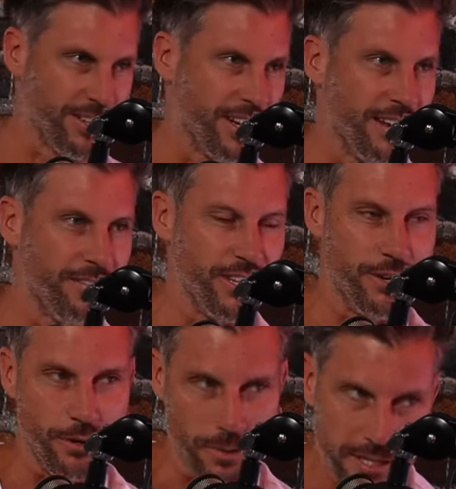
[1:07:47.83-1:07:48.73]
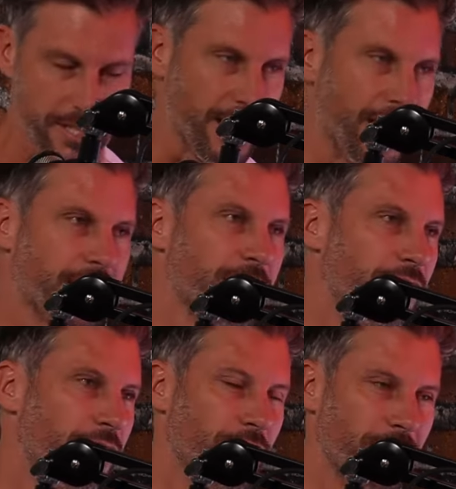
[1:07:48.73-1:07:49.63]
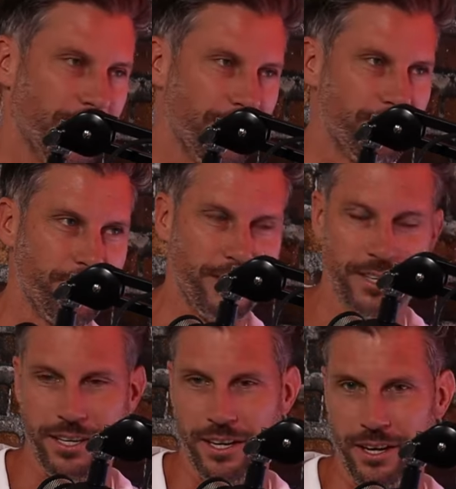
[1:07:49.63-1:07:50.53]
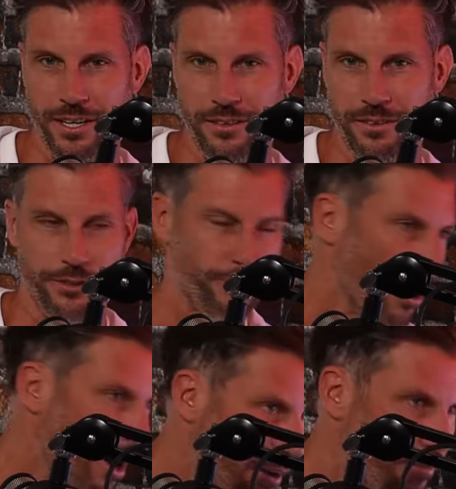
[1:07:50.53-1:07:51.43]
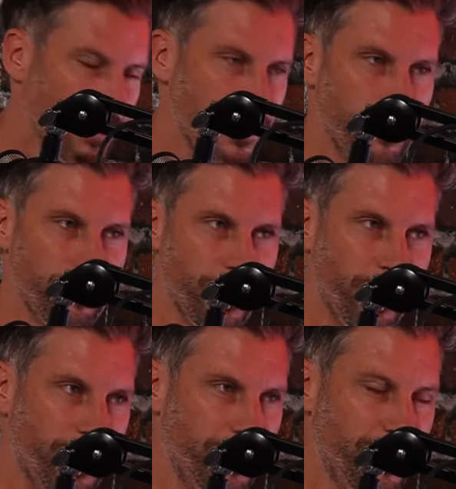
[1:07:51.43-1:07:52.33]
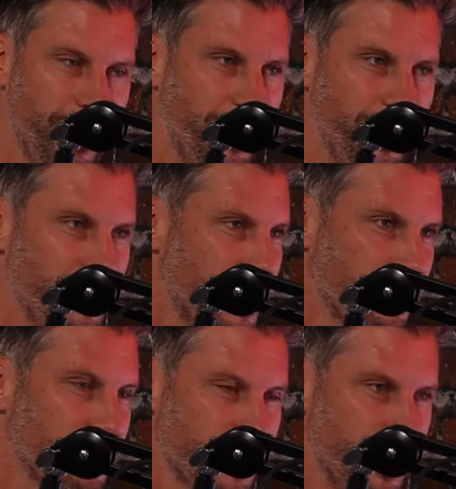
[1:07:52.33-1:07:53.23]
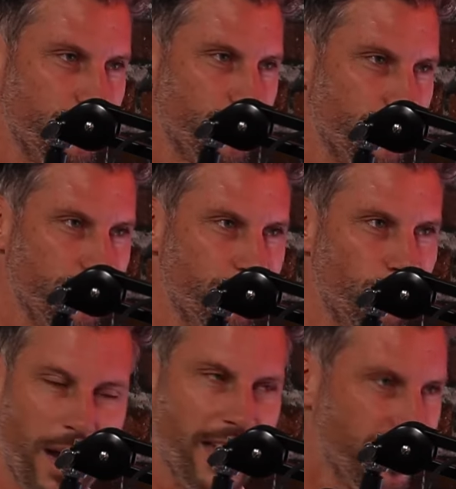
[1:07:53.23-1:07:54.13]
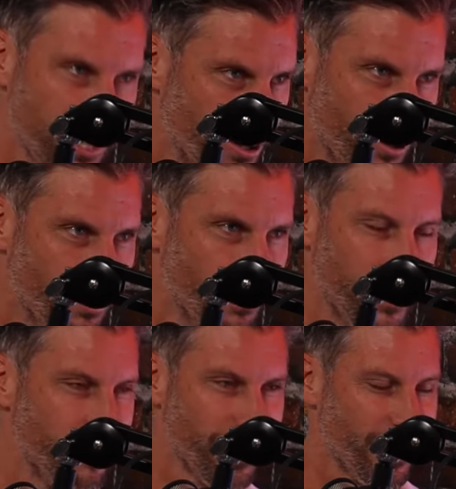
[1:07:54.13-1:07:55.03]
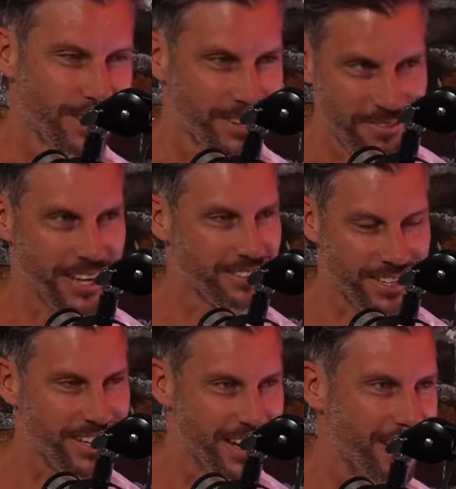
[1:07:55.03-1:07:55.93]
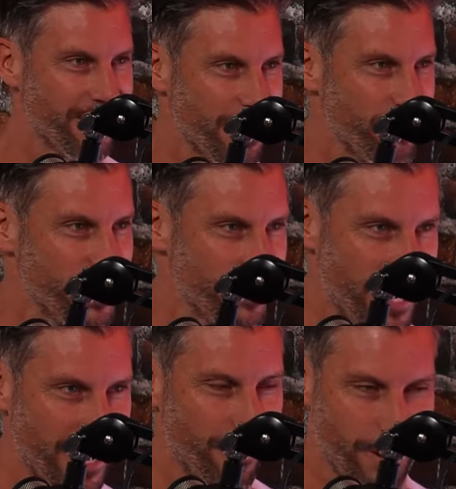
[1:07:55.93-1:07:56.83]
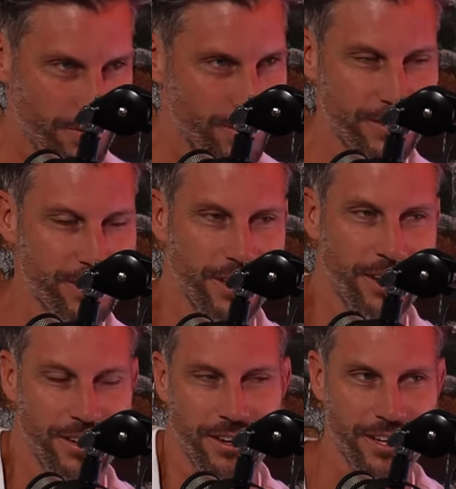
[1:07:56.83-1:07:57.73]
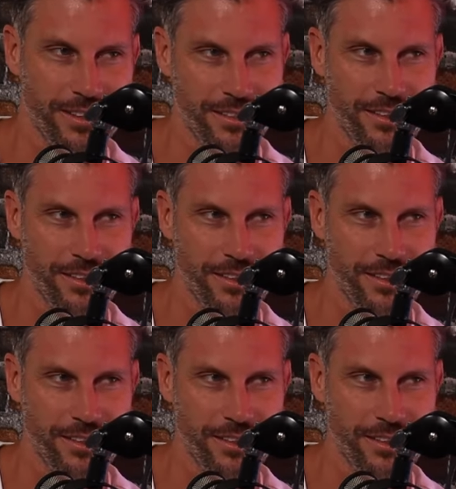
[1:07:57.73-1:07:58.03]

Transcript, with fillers: I love that you're a risk taker. I love that, you know, the drive that you've got. And it doesn't seem to have waned at all, even though the fact that you now come into our office. So, like, mm.